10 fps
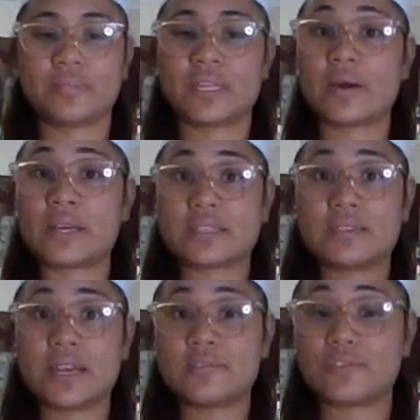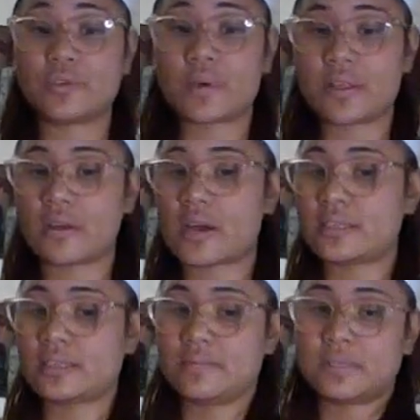Now I still have 2 other
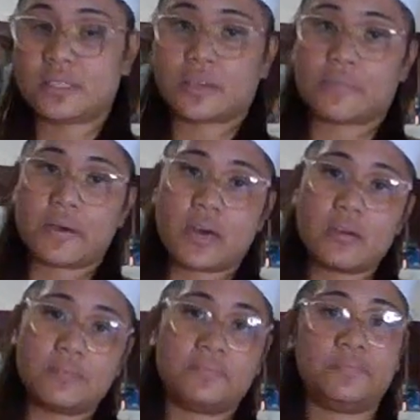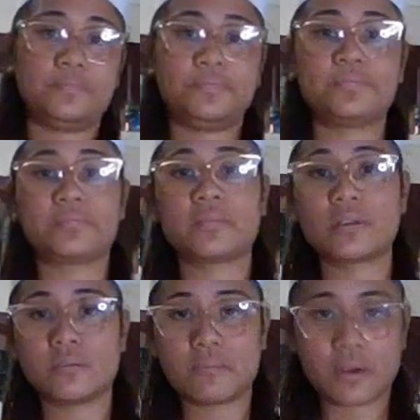items to compare,
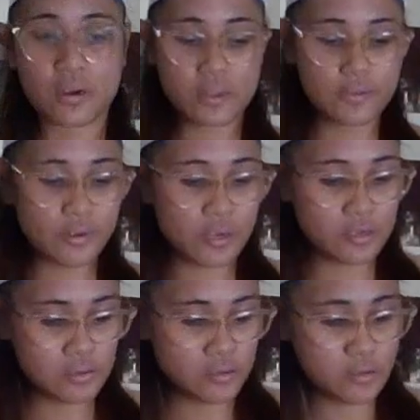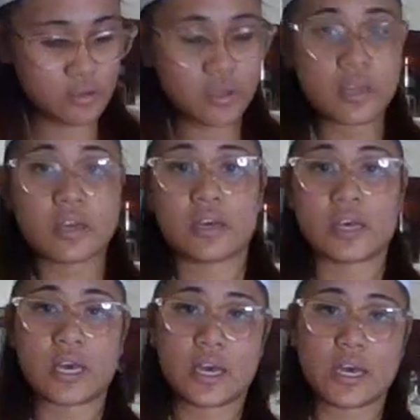my olive oil
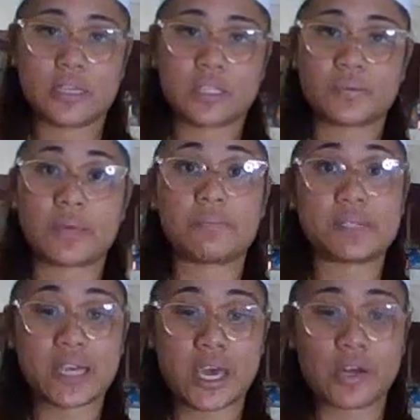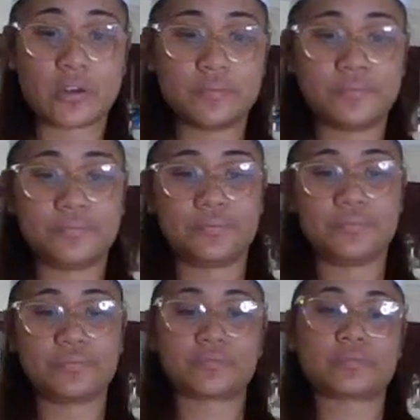and sweet potato.
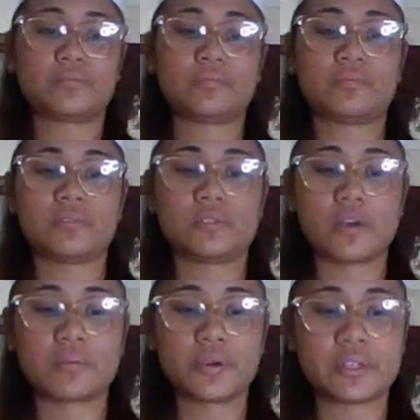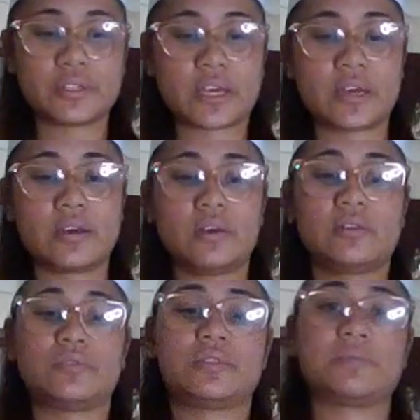So I'm going to
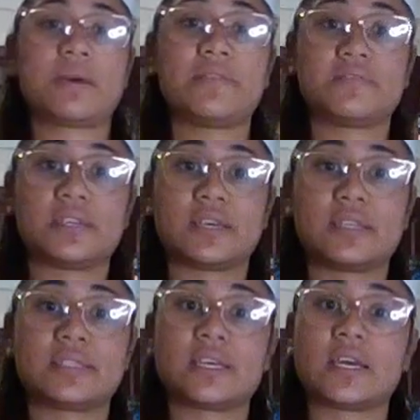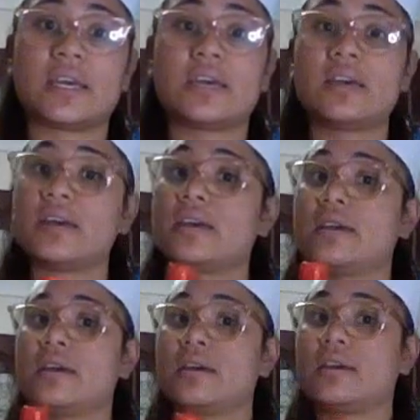do some hefting and see
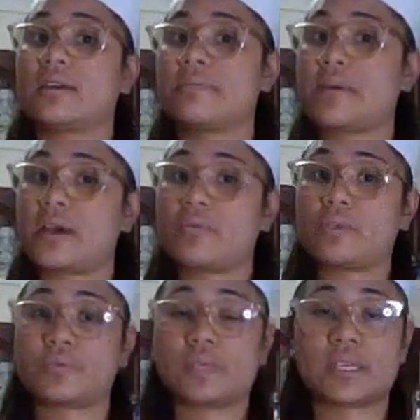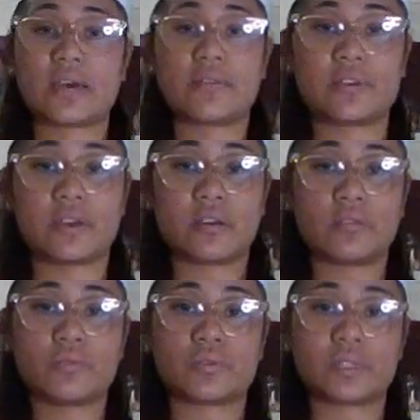and compare which one's heavier
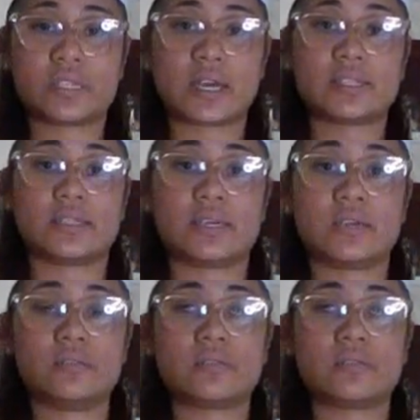and which one's lighter now.